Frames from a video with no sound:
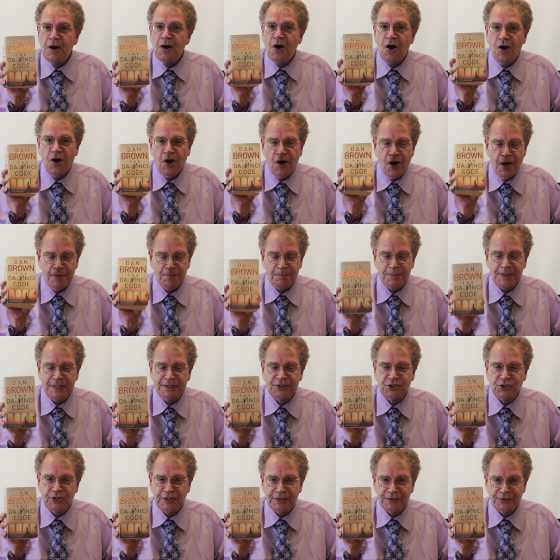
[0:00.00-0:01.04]
on
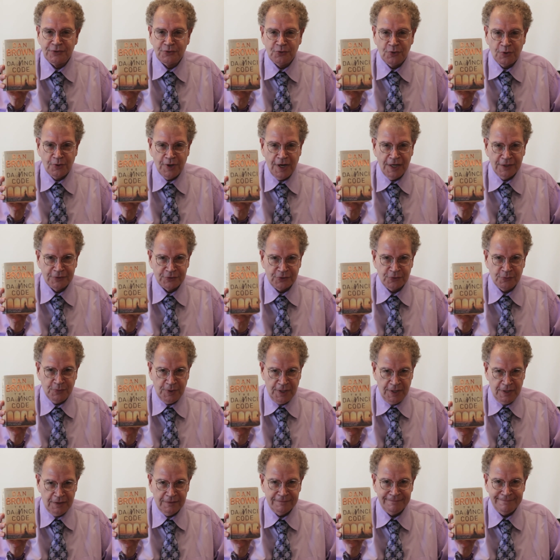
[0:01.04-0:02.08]
beaches or
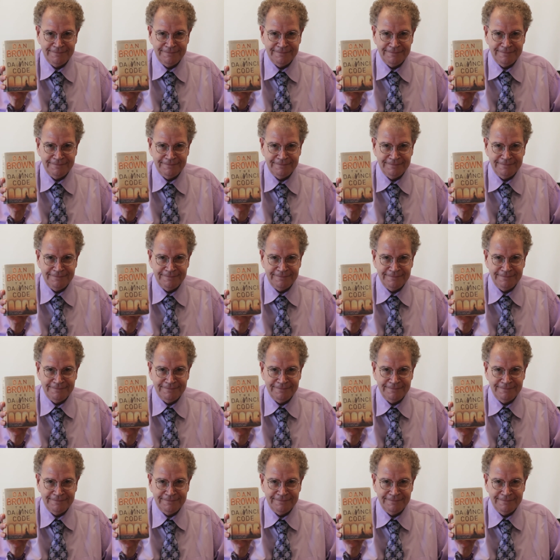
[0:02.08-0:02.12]
elsewhere.